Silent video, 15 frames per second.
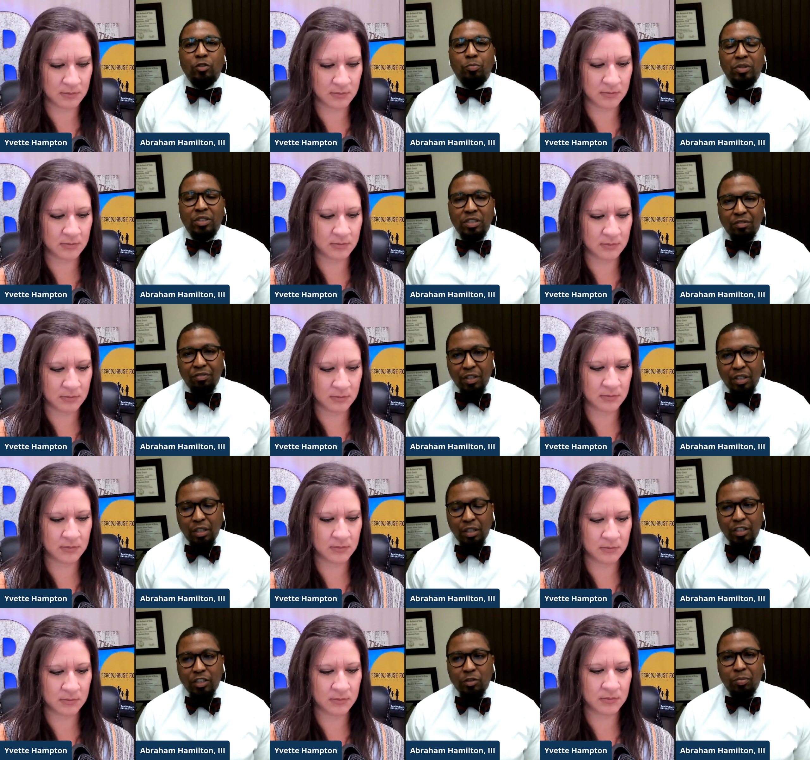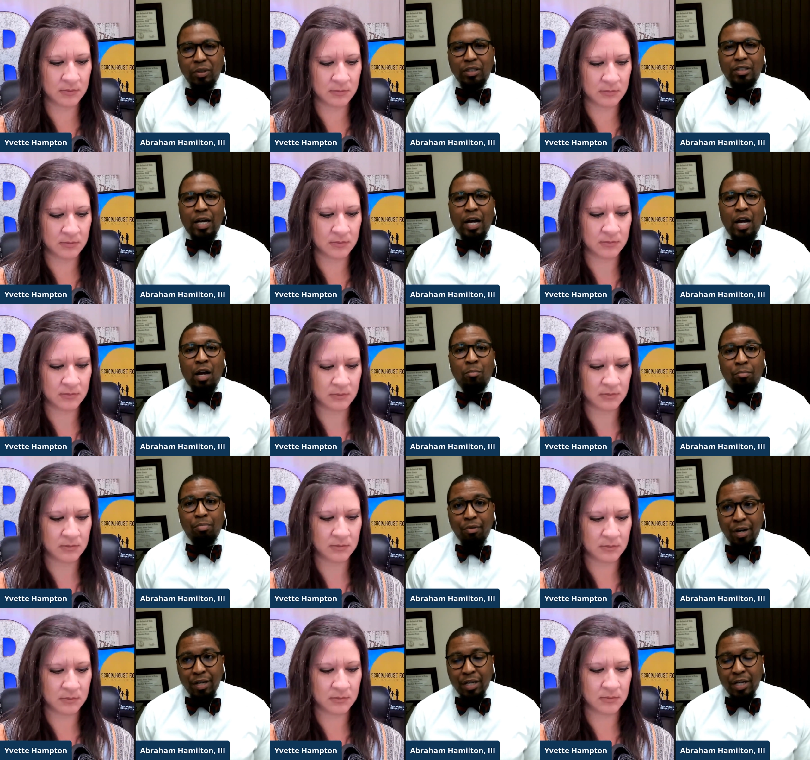Speaker 1: specifically spend time
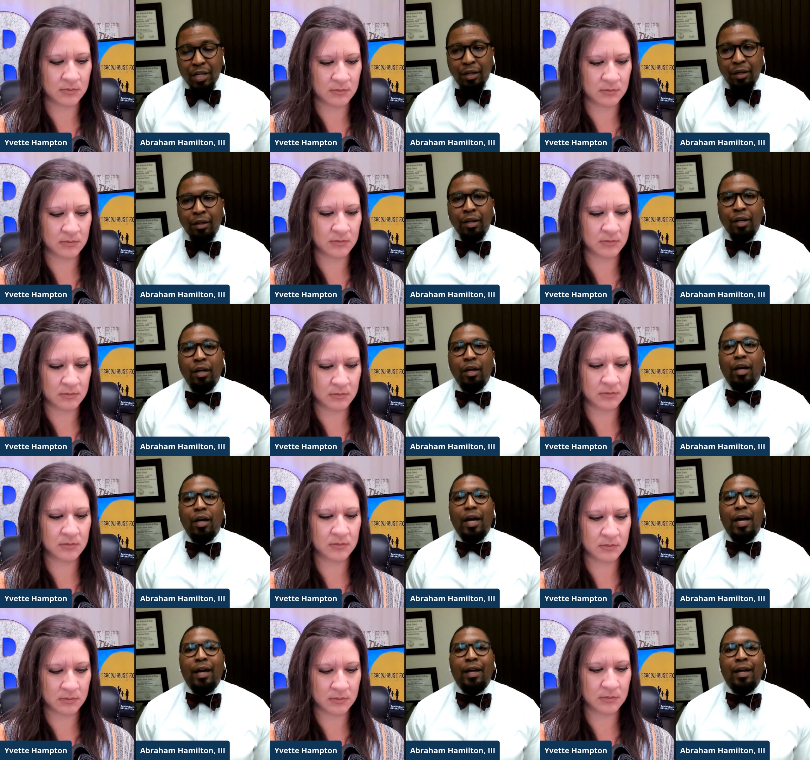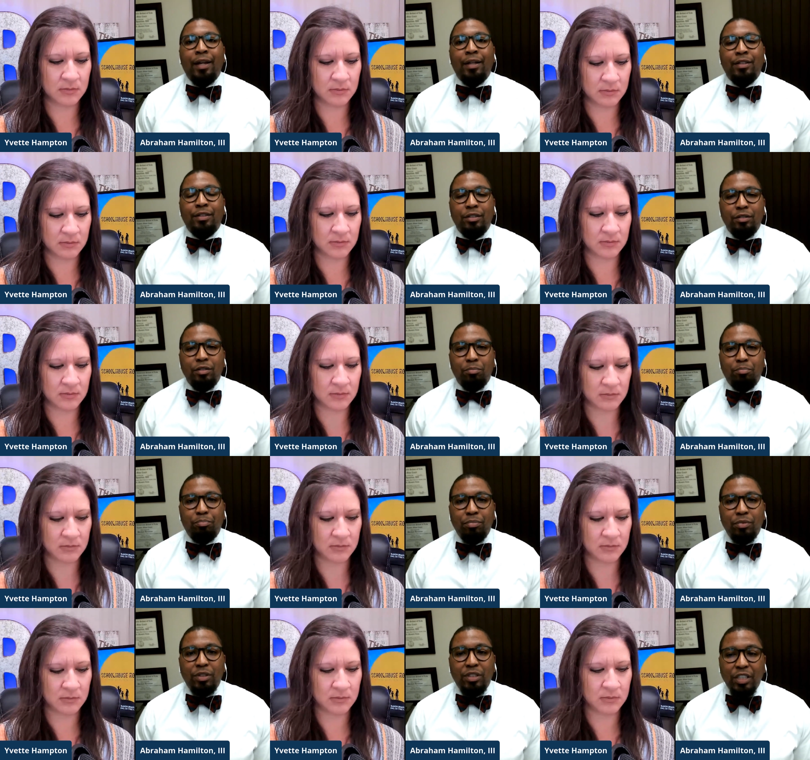praying and
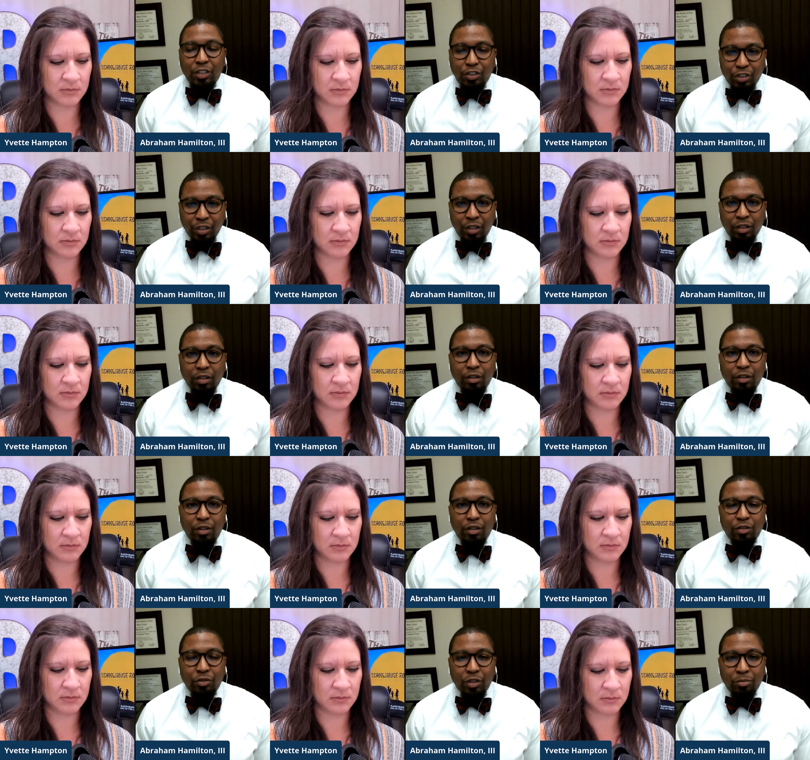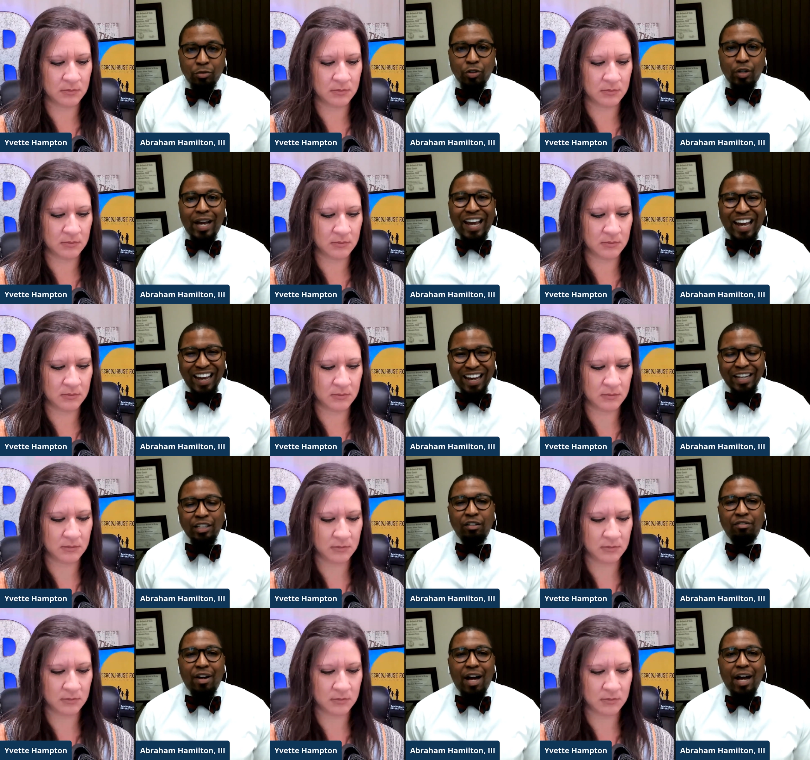teaching the scripture and
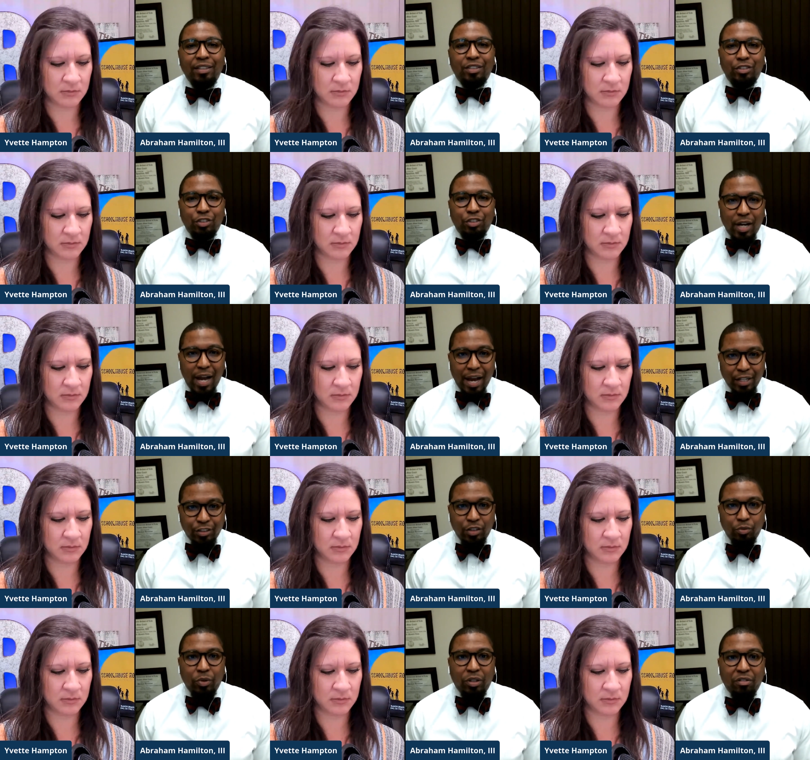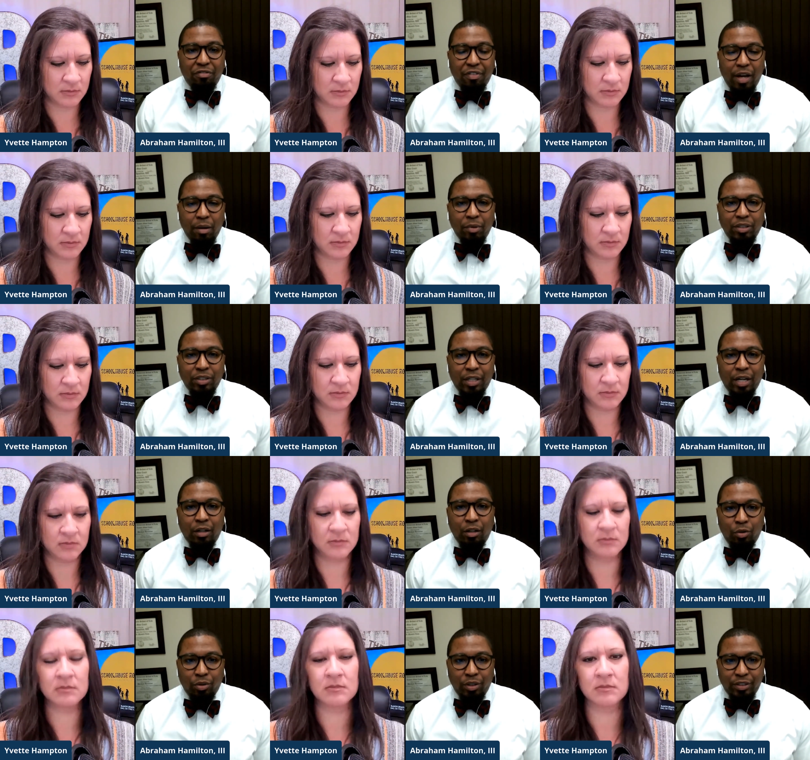devising strategy with the families in our
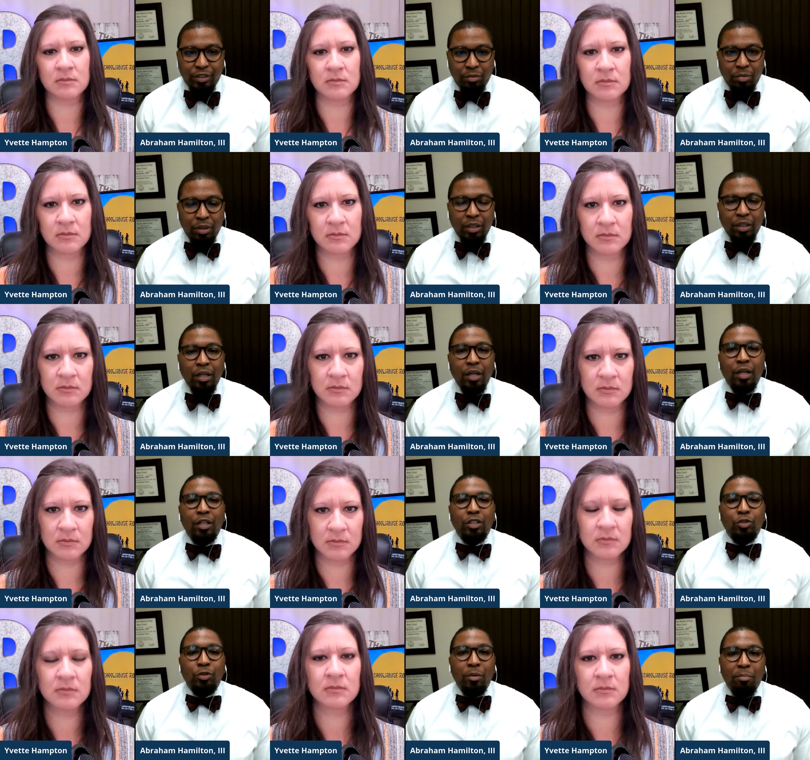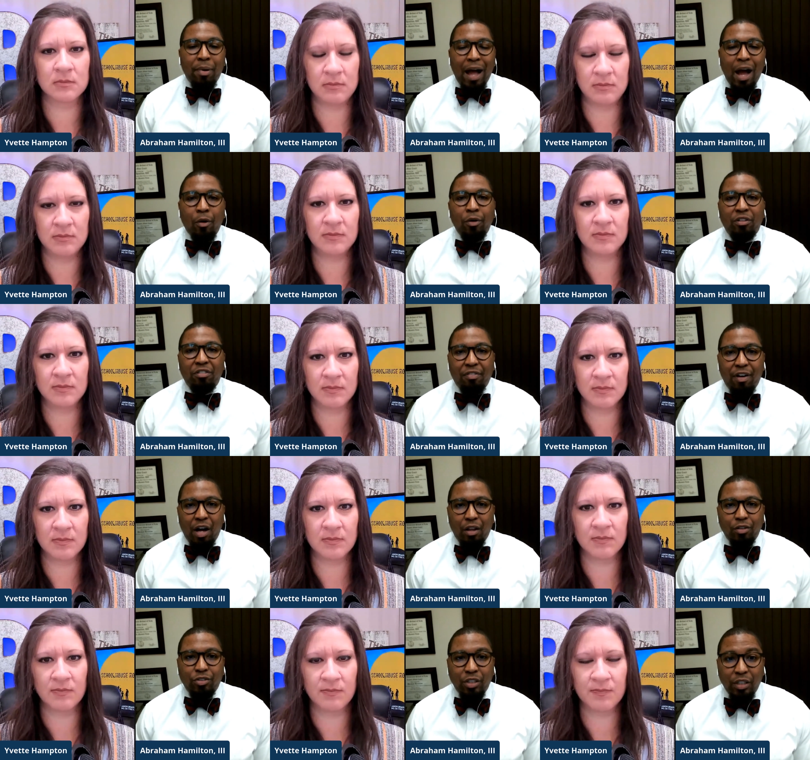local assembly to empower the
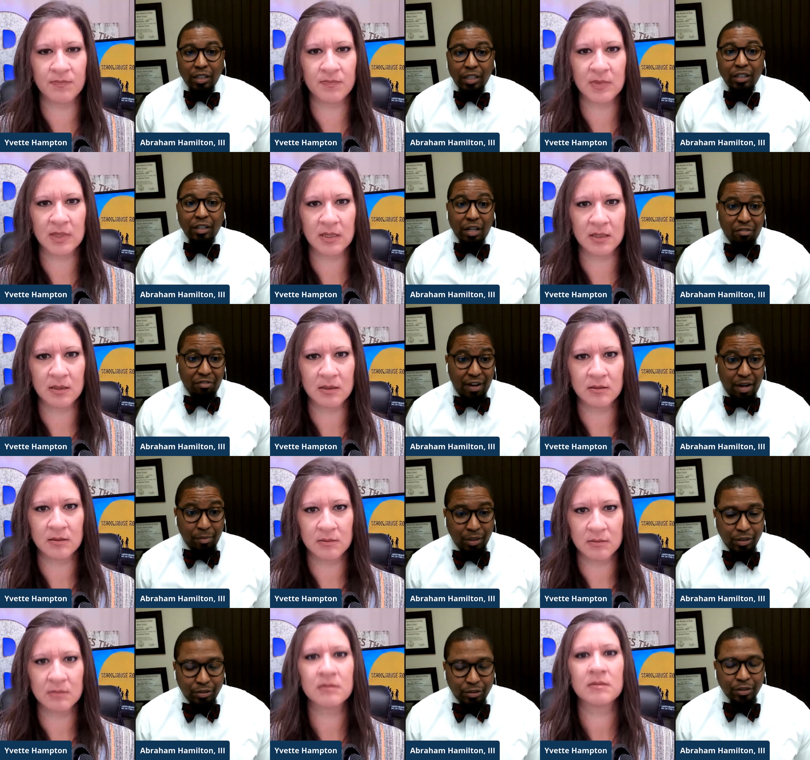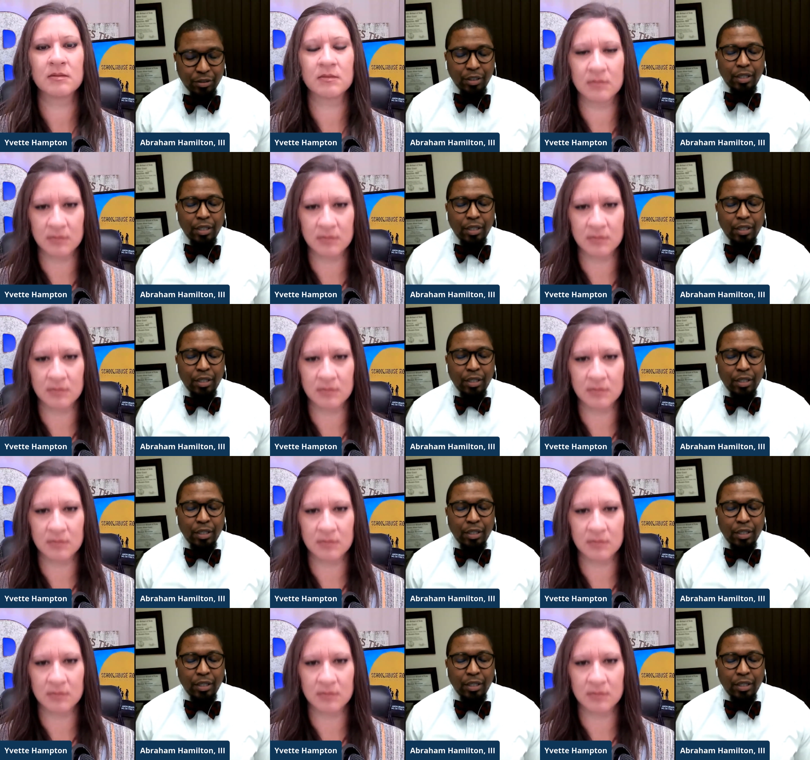fathers to lead their families.